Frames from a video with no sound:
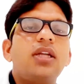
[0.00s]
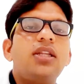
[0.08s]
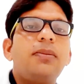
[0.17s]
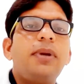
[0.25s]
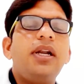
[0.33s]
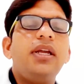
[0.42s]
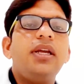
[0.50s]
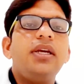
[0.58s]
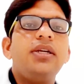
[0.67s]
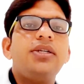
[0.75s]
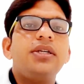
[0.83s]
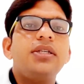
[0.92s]
other
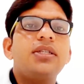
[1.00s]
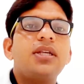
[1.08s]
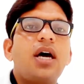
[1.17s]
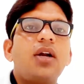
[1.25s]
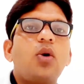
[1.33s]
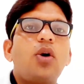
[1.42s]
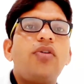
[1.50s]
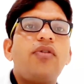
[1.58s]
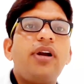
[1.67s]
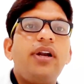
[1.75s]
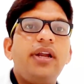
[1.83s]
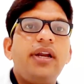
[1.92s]
medications are
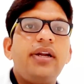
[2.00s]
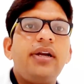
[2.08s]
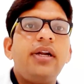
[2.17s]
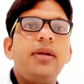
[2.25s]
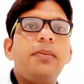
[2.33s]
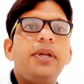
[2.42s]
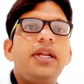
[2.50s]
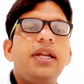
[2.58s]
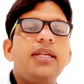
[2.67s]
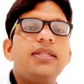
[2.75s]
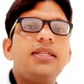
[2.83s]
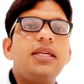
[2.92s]
contraindicated in
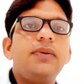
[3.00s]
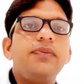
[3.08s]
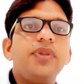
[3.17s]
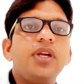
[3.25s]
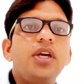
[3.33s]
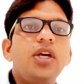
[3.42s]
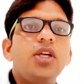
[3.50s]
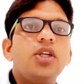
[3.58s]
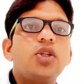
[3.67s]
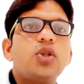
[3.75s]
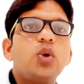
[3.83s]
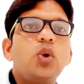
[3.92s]
pregnancy.
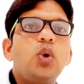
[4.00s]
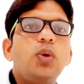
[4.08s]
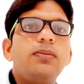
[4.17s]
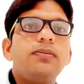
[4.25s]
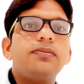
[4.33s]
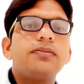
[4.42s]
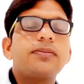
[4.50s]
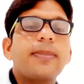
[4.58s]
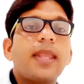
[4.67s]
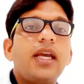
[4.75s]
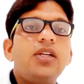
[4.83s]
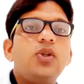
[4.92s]
So
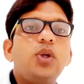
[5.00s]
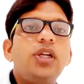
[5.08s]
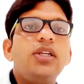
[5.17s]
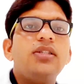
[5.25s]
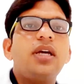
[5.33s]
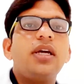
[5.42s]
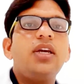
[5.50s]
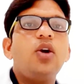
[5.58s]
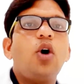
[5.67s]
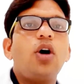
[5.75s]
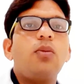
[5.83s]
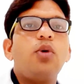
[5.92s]
insulin is the key
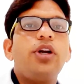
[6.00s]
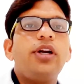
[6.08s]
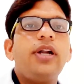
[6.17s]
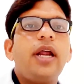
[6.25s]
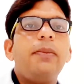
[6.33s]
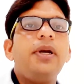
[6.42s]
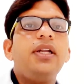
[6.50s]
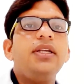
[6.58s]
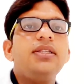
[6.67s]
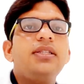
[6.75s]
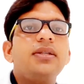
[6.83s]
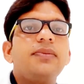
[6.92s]
hormone in
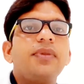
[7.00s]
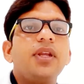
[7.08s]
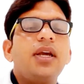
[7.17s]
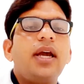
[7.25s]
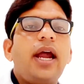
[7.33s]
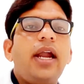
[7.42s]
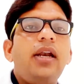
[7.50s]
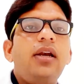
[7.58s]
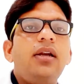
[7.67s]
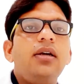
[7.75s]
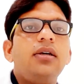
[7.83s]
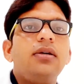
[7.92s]
diabetes, and